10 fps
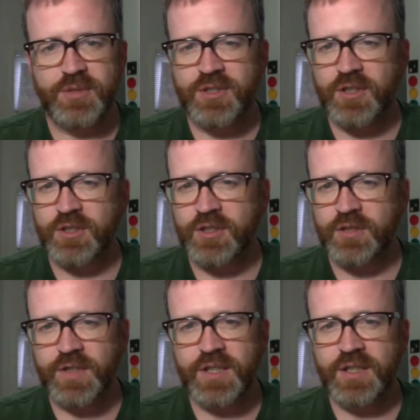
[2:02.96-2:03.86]
the structure
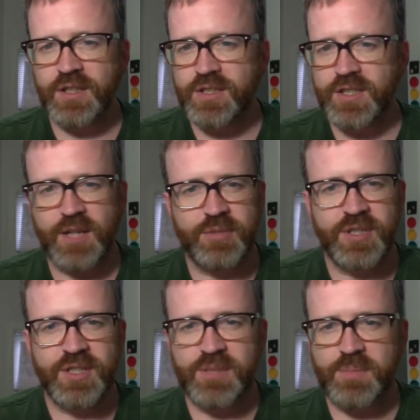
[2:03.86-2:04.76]
of English,
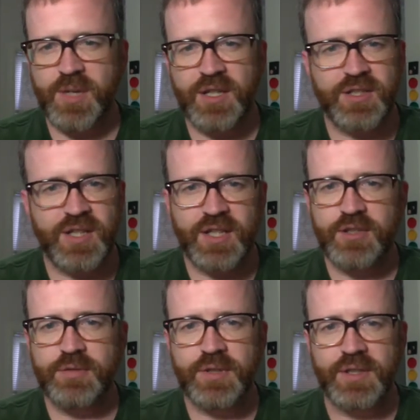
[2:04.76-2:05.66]
Japanese, Spanish, and
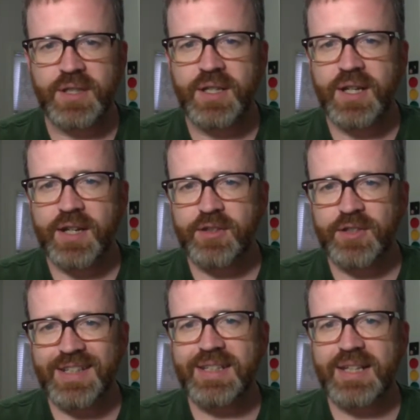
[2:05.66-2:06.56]
Korean, and they're
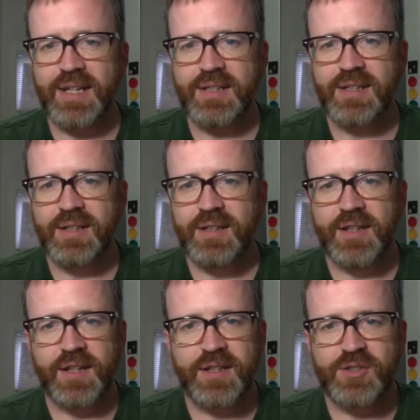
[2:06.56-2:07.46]
innate.
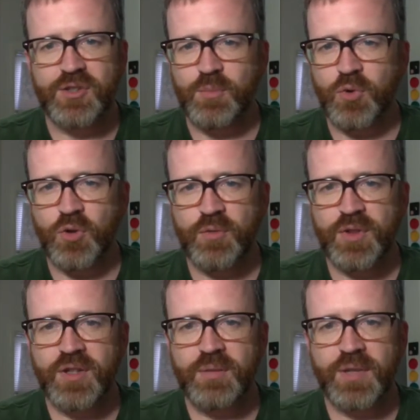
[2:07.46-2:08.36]
That is, you're born with
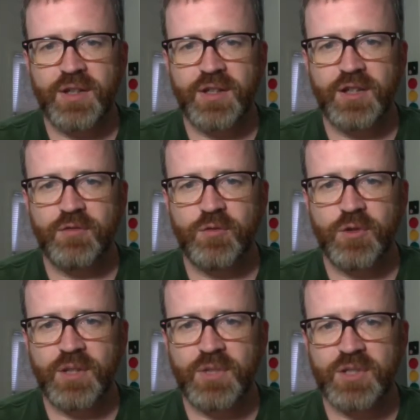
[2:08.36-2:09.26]
them, and therefore
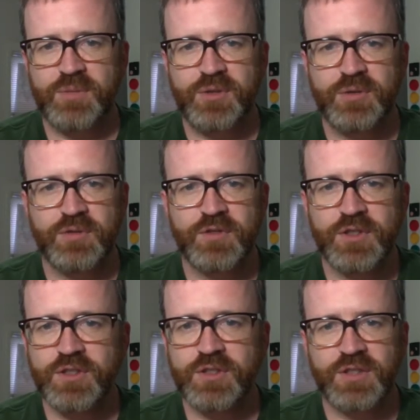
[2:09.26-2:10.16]
they must be
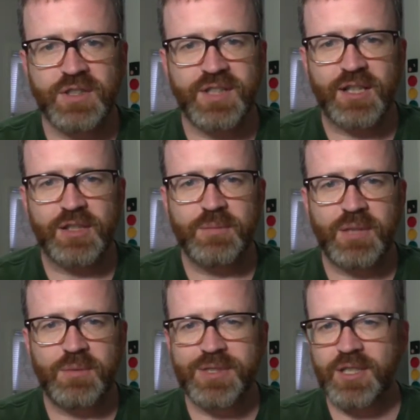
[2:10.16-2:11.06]
universal. Italian
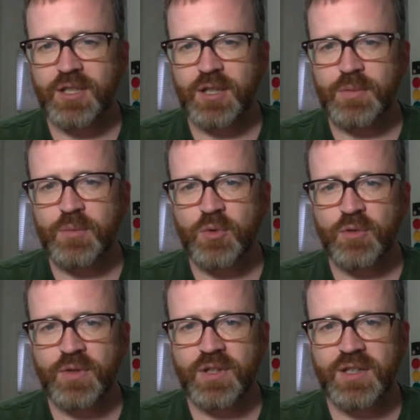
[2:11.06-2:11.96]
babies cannot be born
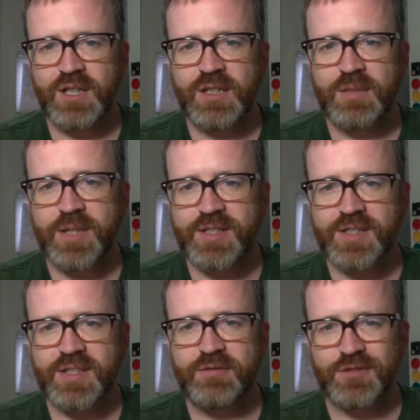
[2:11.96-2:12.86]
with an innate
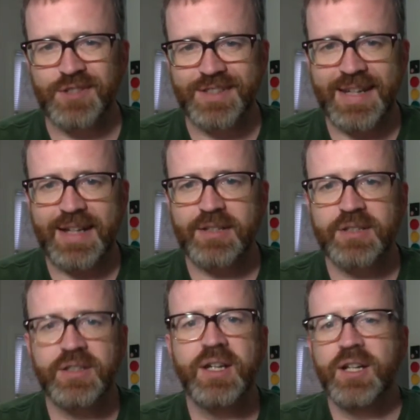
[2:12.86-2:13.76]
capacity for
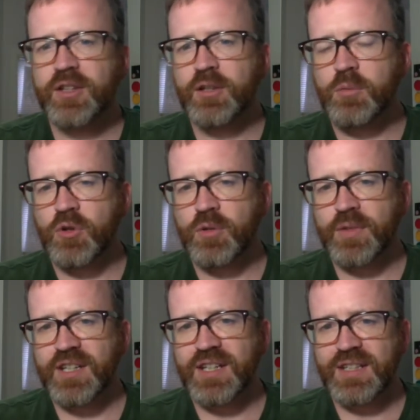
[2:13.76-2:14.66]
Italian. They're born
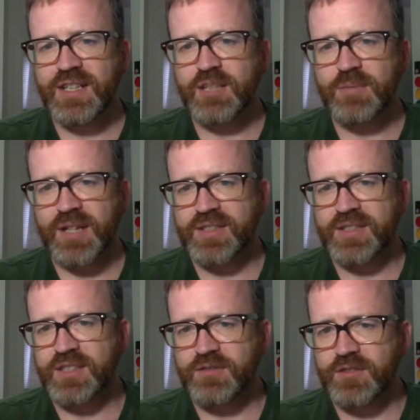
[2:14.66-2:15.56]
with an innate
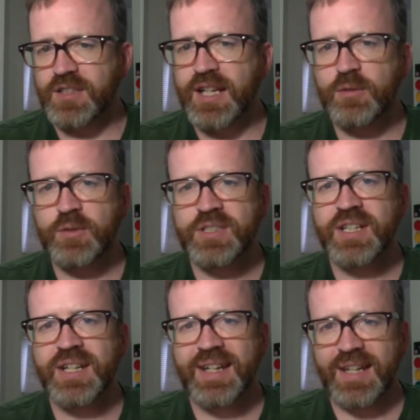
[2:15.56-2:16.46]
capacity for language,
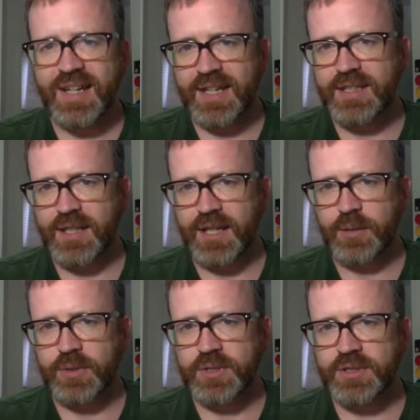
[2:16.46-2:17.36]
any
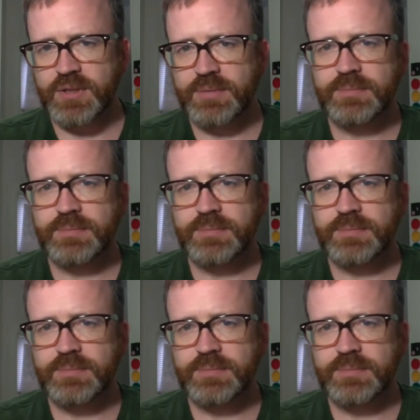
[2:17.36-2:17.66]
language.